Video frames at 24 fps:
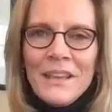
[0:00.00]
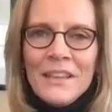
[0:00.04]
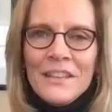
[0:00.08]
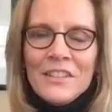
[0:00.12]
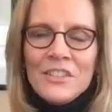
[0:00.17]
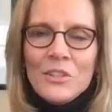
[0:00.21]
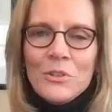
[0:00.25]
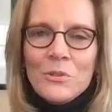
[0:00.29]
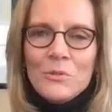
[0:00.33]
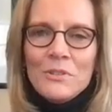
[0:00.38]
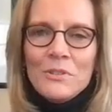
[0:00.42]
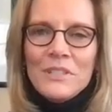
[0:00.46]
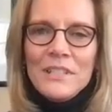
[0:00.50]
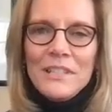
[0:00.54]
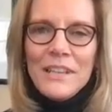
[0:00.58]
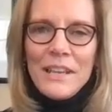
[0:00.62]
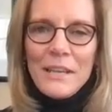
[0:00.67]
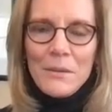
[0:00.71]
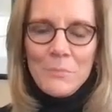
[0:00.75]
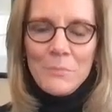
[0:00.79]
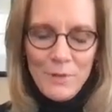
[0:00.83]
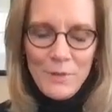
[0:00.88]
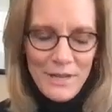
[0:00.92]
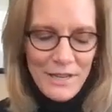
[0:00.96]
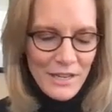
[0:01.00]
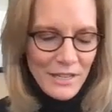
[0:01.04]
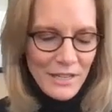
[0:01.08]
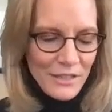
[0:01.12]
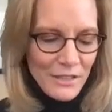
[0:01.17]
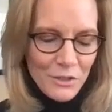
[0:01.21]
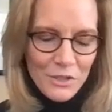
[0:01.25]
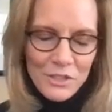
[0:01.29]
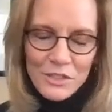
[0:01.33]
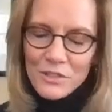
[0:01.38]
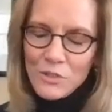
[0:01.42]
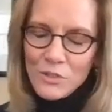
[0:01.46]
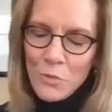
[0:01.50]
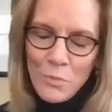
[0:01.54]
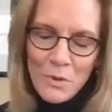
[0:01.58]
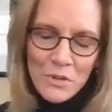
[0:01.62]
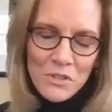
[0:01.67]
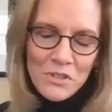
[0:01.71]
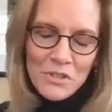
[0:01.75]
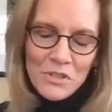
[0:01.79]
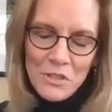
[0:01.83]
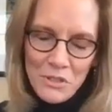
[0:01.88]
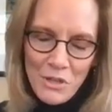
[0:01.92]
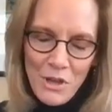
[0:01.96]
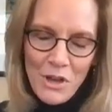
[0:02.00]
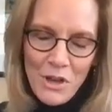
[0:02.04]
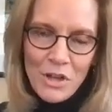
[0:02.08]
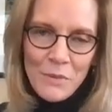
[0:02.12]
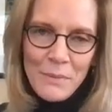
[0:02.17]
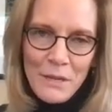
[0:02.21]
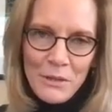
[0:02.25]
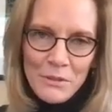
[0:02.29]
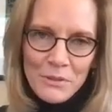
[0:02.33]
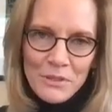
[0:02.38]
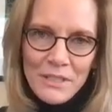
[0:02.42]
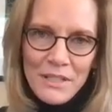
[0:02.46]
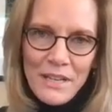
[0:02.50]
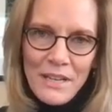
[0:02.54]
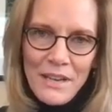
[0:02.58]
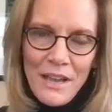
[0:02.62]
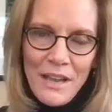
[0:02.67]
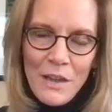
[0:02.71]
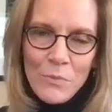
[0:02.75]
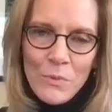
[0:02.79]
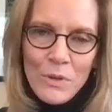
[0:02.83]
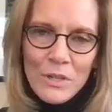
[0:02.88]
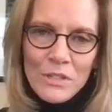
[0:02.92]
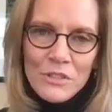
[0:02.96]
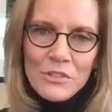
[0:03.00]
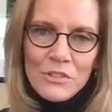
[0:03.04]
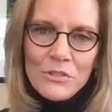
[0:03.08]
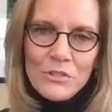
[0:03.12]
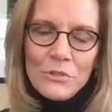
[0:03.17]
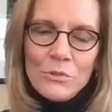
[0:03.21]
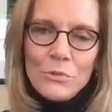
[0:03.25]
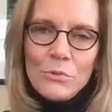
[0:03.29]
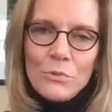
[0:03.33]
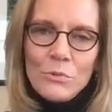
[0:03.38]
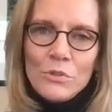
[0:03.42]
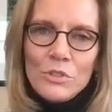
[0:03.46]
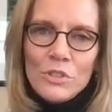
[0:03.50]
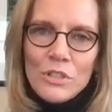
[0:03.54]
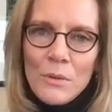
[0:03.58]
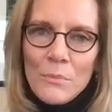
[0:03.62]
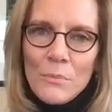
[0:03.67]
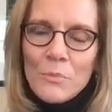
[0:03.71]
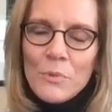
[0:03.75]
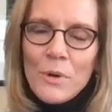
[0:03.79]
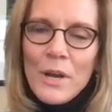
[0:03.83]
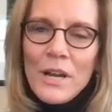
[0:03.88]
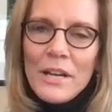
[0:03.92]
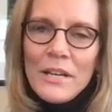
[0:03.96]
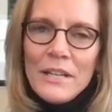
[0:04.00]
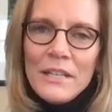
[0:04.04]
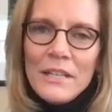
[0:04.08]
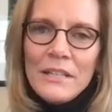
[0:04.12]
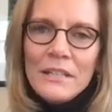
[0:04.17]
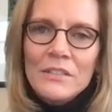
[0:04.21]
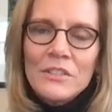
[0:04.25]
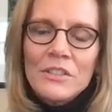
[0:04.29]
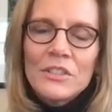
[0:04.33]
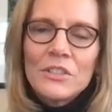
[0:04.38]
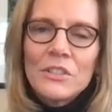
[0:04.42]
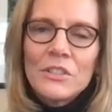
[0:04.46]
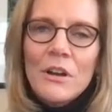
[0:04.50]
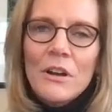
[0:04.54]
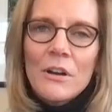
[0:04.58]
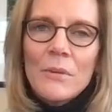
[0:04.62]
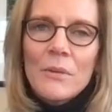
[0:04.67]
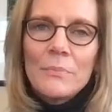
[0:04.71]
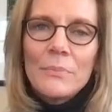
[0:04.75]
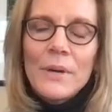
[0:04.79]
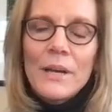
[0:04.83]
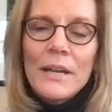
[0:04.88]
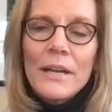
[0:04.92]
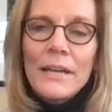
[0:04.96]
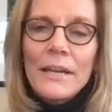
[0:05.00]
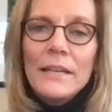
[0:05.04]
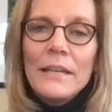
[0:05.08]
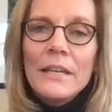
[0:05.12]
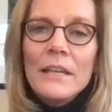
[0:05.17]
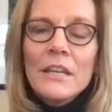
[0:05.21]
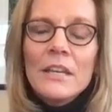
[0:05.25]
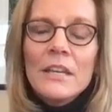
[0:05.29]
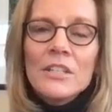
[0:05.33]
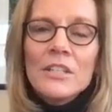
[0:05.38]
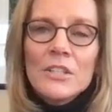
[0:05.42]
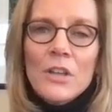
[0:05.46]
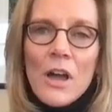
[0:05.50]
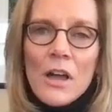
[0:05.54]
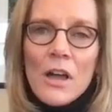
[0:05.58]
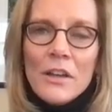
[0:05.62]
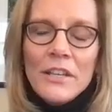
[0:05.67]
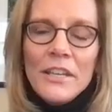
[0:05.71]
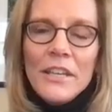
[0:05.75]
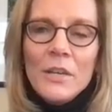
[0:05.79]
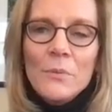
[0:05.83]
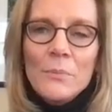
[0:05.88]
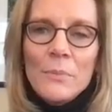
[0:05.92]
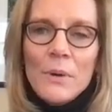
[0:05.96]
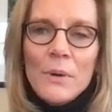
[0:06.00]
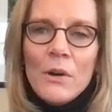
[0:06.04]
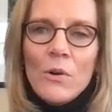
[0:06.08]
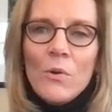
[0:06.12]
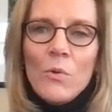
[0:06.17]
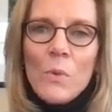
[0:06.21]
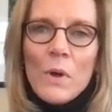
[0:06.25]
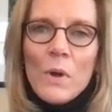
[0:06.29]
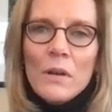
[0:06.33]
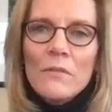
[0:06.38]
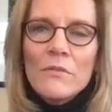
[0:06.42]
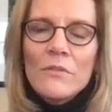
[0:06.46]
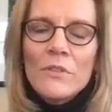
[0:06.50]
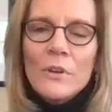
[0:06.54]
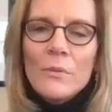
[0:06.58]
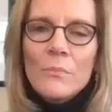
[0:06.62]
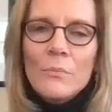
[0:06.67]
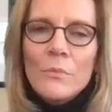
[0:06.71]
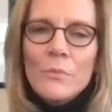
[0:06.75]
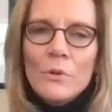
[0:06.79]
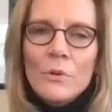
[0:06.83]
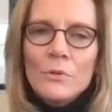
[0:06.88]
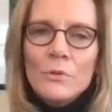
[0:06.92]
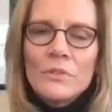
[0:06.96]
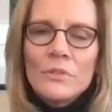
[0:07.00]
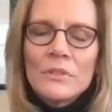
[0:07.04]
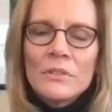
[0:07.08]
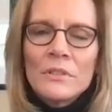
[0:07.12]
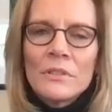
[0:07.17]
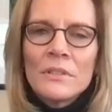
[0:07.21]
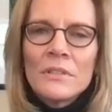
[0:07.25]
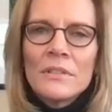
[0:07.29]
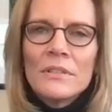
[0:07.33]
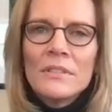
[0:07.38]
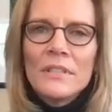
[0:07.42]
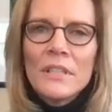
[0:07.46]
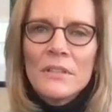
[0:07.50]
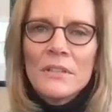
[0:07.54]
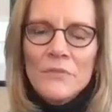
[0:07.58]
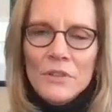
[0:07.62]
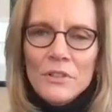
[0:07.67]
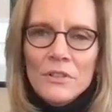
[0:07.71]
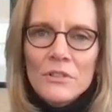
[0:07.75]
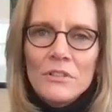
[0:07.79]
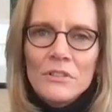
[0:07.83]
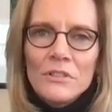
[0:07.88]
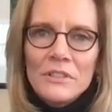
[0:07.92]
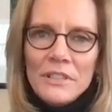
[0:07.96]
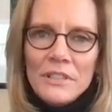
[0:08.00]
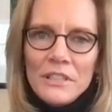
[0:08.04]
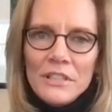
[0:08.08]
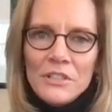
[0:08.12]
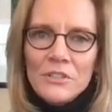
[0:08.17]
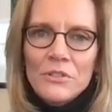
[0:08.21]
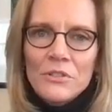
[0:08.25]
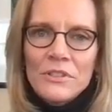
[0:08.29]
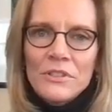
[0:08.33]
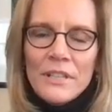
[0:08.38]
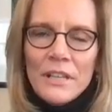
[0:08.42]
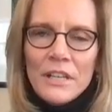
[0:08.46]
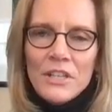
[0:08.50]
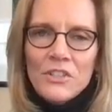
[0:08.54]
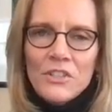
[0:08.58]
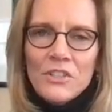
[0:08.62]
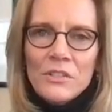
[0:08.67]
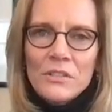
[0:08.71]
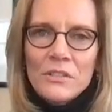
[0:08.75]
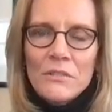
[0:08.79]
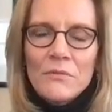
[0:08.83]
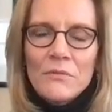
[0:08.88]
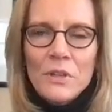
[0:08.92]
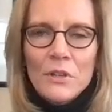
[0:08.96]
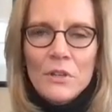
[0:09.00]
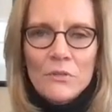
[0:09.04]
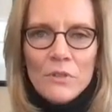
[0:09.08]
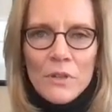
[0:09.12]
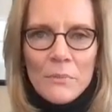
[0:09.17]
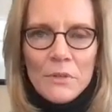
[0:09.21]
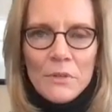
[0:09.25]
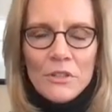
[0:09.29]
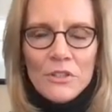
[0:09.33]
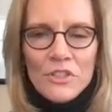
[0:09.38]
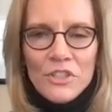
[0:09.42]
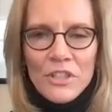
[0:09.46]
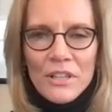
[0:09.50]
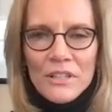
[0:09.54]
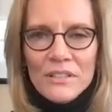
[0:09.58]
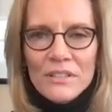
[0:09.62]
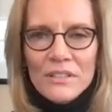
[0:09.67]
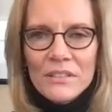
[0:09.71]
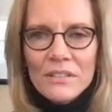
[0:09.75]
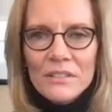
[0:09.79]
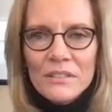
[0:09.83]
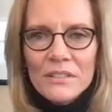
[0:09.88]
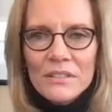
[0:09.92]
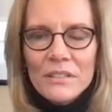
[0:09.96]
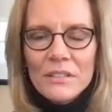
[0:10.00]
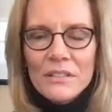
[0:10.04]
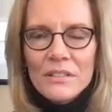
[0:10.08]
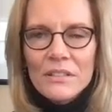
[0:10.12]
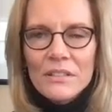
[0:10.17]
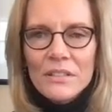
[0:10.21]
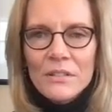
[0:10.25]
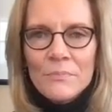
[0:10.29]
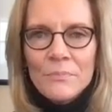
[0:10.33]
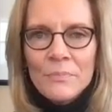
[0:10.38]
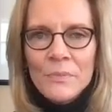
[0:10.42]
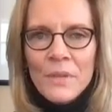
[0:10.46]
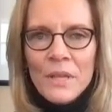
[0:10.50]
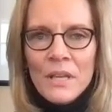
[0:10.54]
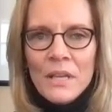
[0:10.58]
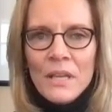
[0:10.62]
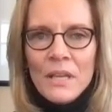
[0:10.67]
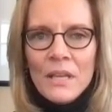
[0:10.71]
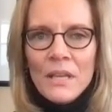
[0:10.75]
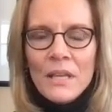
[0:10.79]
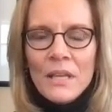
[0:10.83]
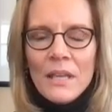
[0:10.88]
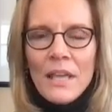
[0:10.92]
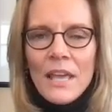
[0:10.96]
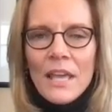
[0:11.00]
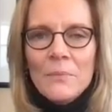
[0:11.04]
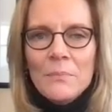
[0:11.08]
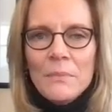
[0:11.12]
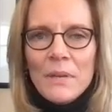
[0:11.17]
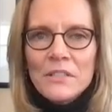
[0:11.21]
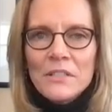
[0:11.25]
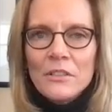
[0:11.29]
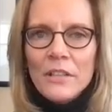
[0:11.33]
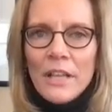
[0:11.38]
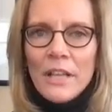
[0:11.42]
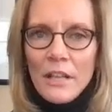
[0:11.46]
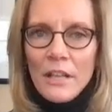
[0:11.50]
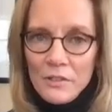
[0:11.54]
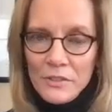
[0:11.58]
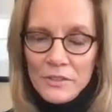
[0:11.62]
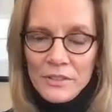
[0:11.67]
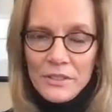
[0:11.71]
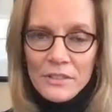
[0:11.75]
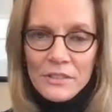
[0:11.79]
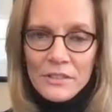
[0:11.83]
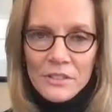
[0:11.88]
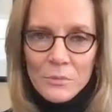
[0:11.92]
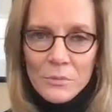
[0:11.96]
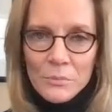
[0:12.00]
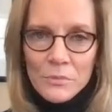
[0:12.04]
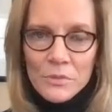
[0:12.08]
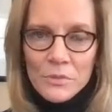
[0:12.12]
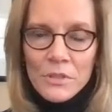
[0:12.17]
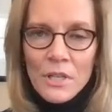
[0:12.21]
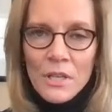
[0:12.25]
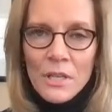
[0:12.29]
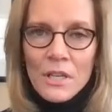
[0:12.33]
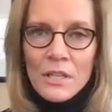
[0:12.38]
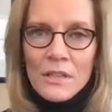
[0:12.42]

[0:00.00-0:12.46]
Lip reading: So DA Bragg, there's so much to talk about today. I want to jump right in and start by talking about one of the most difficult intersections of the criminal justice system and mental health systems.